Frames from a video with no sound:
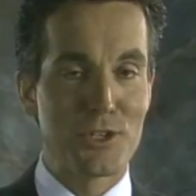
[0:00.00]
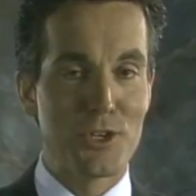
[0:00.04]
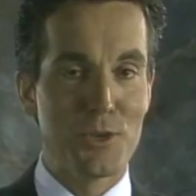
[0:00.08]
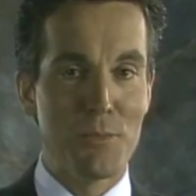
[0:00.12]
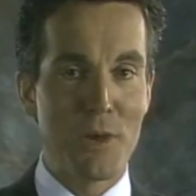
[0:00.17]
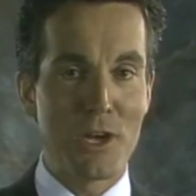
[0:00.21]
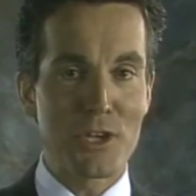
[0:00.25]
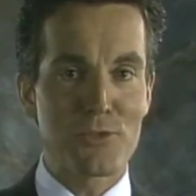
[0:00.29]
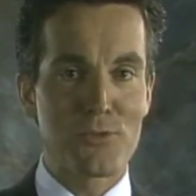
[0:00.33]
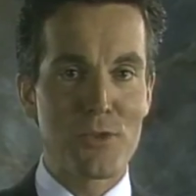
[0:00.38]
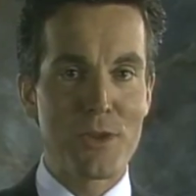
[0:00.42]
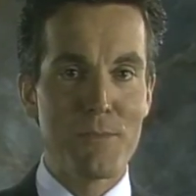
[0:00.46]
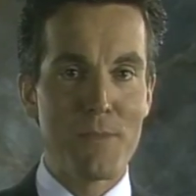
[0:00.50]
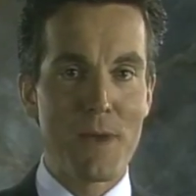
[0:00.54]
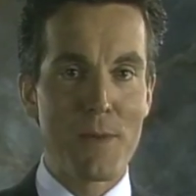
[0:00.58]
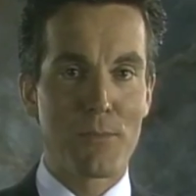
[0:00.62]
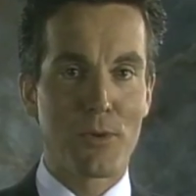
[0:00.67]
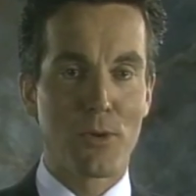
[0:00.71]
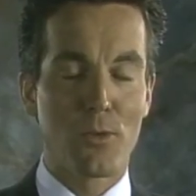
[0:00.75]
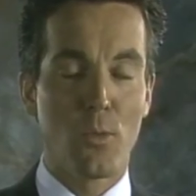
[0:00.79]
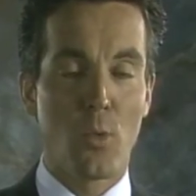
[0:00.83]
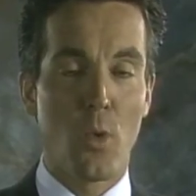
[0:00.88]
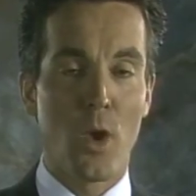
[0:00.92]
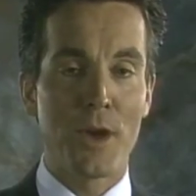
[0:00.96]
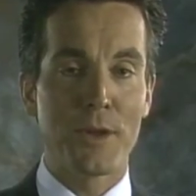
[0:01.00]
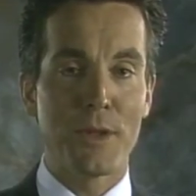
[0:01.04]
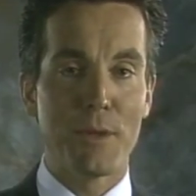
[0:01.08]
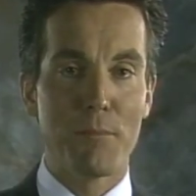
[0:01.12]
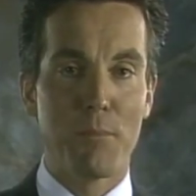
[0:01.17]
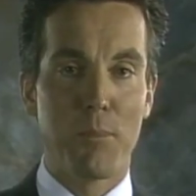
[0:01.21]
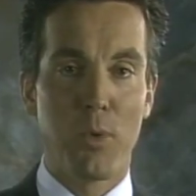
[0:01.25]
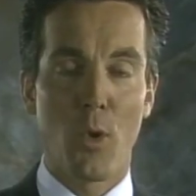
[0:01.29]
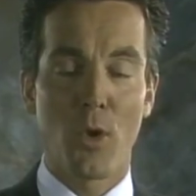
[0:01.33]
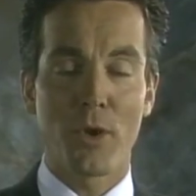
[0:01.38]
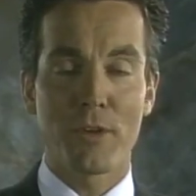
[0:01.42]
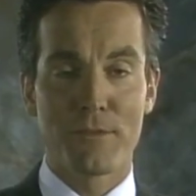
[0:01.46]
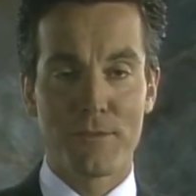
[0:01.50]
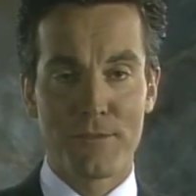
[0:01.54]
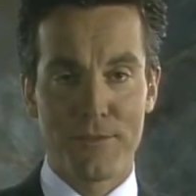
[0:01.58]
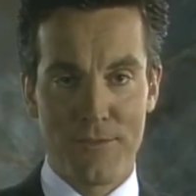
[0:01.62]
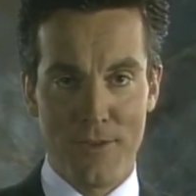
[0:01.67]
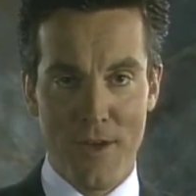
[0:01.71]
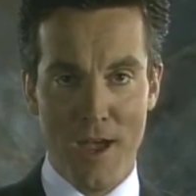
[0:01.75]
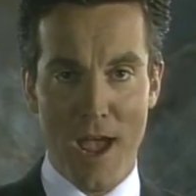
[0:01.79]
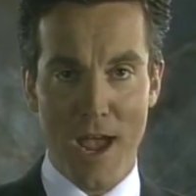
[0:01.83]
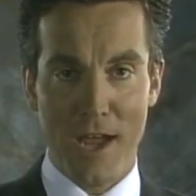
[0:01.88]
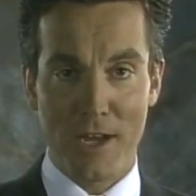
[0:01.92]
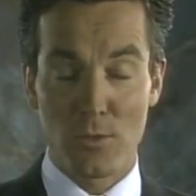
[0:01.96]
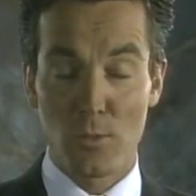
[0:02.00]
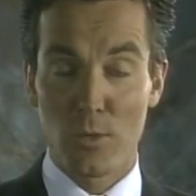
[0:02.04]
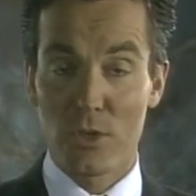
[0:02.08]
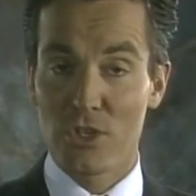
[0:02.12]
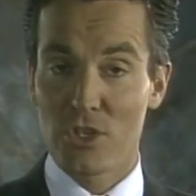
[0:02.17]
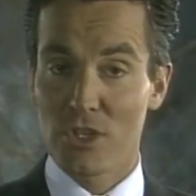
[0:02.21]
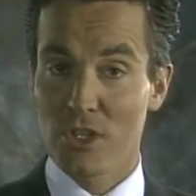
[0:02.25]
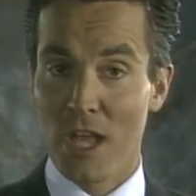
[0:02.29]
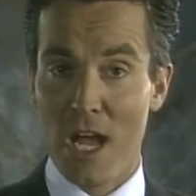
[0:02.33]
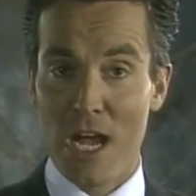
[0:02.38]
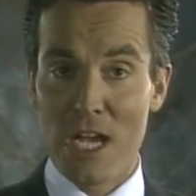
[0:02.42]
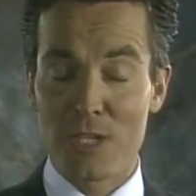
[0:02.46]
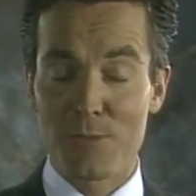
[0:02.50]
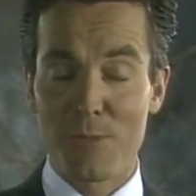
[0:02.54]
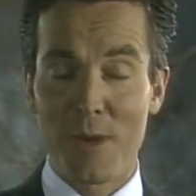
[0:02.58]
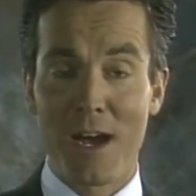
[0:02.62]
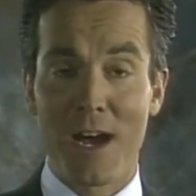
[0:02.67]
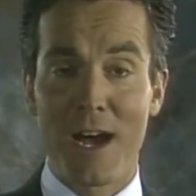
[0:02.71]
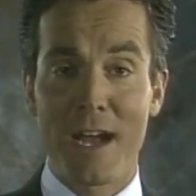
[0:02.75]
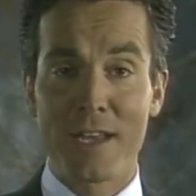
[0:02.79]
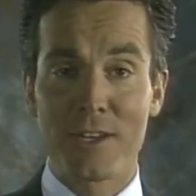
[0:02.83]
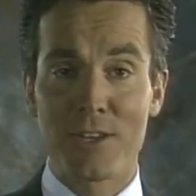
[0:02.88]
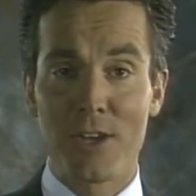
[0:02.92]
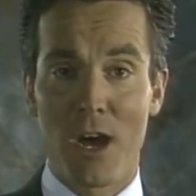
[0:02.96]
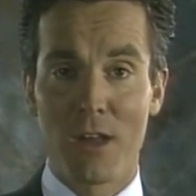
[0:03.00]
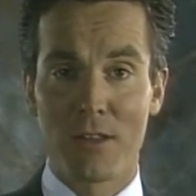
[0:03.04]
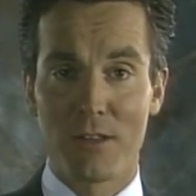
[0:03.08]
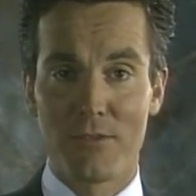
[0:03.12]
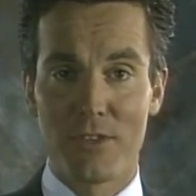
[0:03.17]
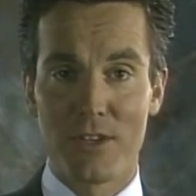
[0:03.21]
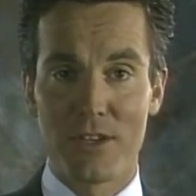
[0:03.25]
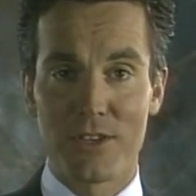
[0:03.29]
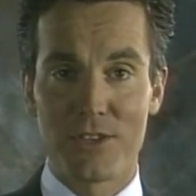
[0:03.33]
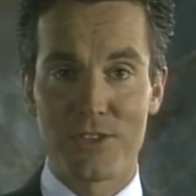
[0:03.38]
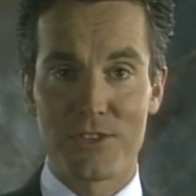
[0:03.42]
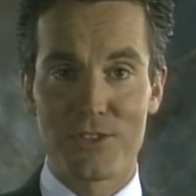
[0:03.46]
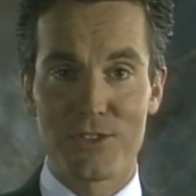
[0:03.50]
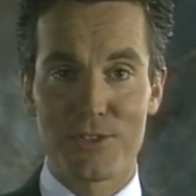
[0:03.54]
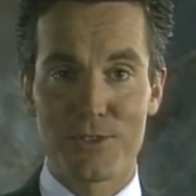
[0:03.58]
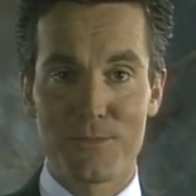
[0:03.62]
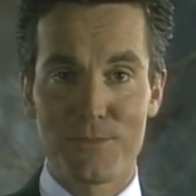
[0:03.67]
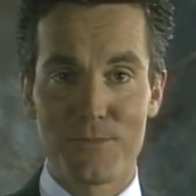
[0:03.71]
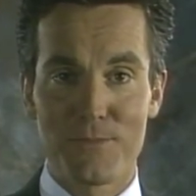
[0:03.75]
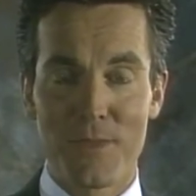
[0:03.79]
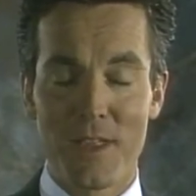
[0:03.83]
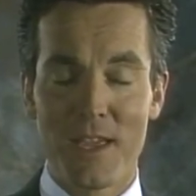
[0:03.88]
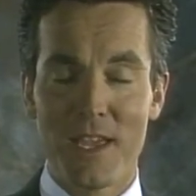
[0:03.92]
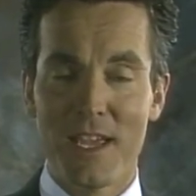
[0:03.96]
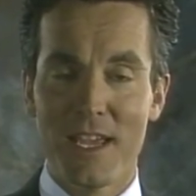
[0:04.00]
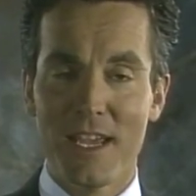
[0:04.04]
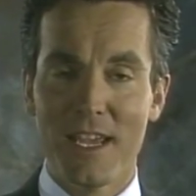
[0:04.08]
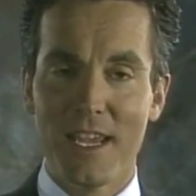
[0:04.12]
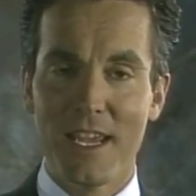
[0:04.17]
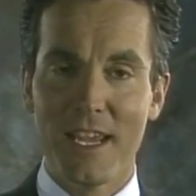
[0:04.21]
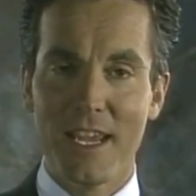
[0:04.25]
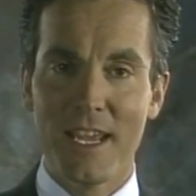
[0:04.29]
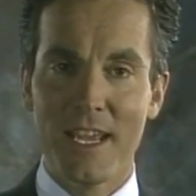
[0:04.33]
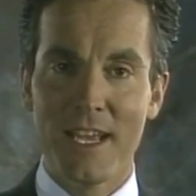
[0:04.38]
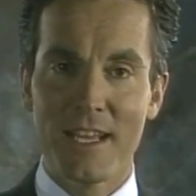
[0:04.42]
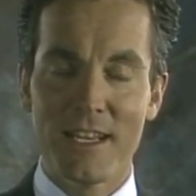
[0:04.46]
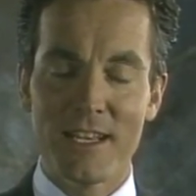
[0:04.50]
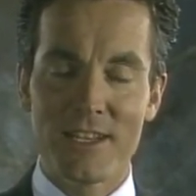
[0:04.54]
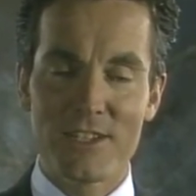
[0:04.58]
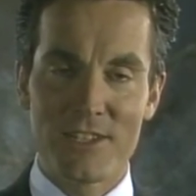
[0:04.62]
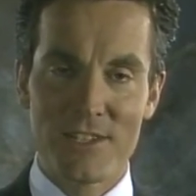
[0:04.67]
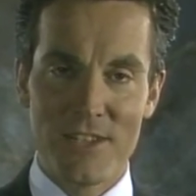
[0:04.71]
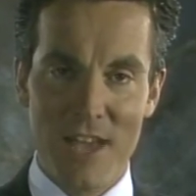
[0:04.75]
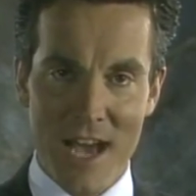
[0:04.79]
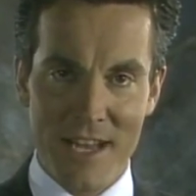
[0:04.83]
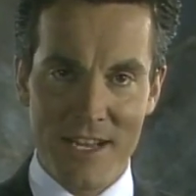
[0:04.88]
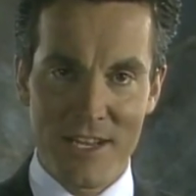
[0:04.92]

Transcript: you must remember one important fact which lies behind all of this. It is not